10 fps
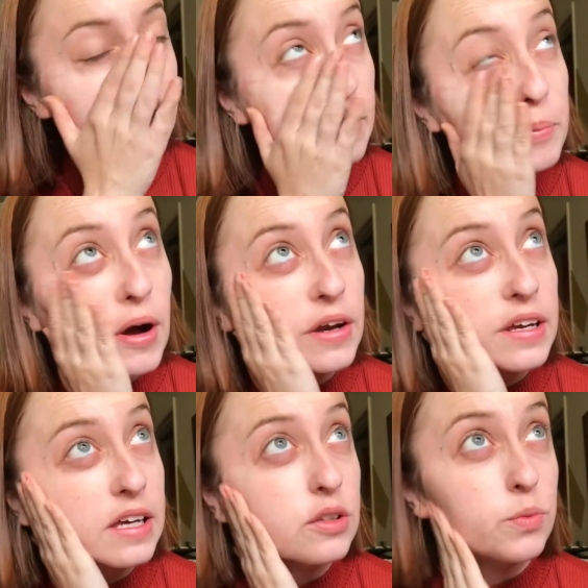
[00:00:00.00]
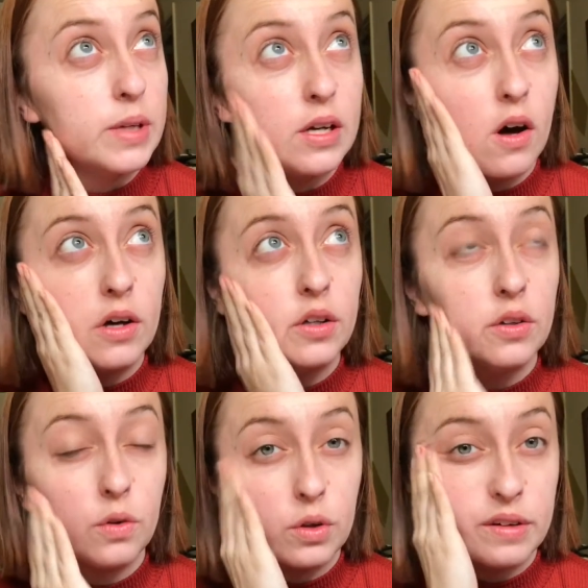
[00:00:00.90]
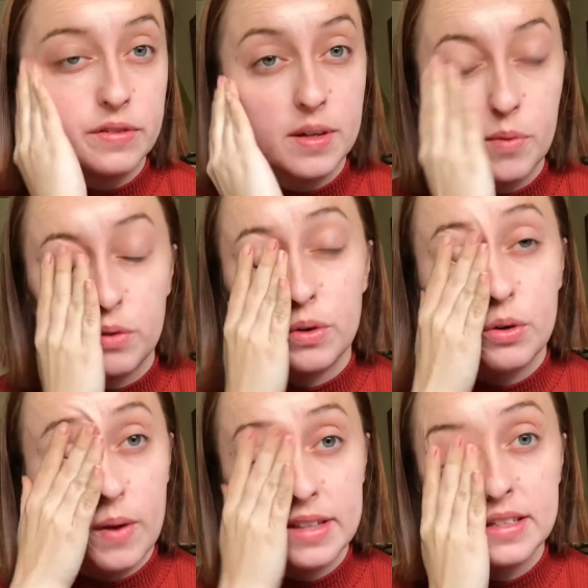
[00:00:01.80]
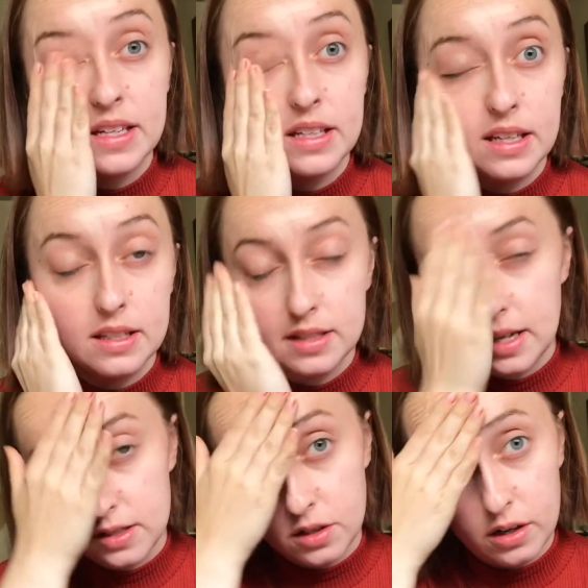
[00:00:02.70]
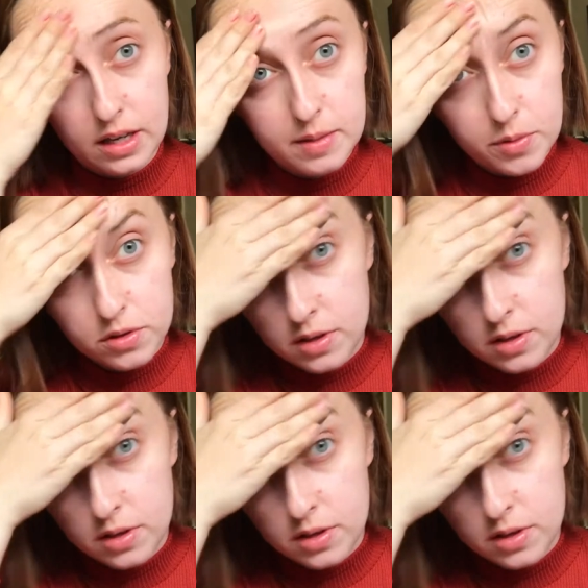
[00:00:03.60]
product gets recalled, or if someone requests that it gets tested on animals,